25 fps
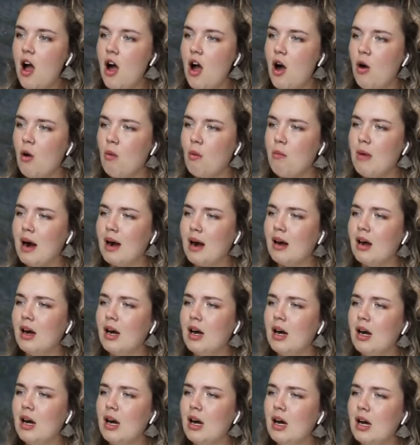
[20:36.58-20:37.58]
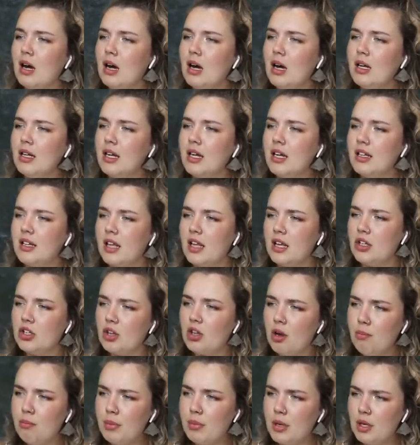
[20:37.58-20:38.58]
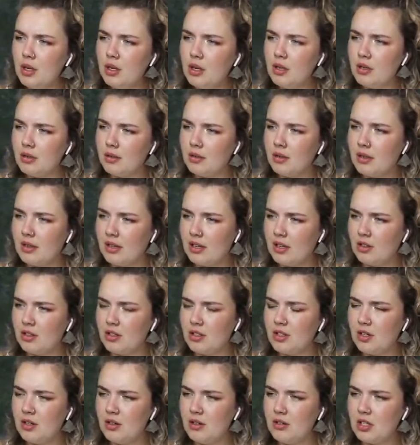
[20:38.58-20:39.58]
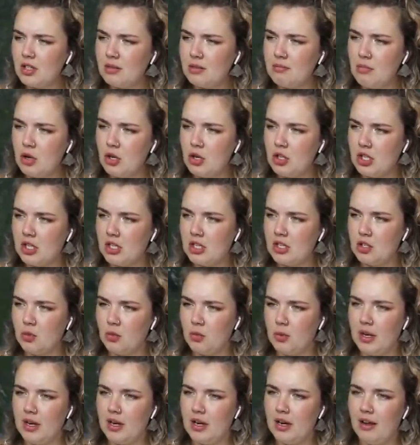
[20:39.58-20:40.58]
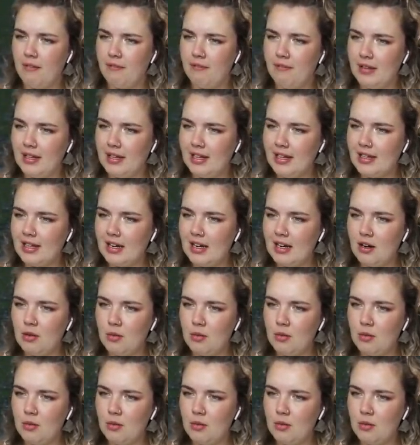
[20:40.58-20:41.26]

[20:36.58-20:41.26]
Oh my god, they jump in. They're also just merging into one. I feel like they need to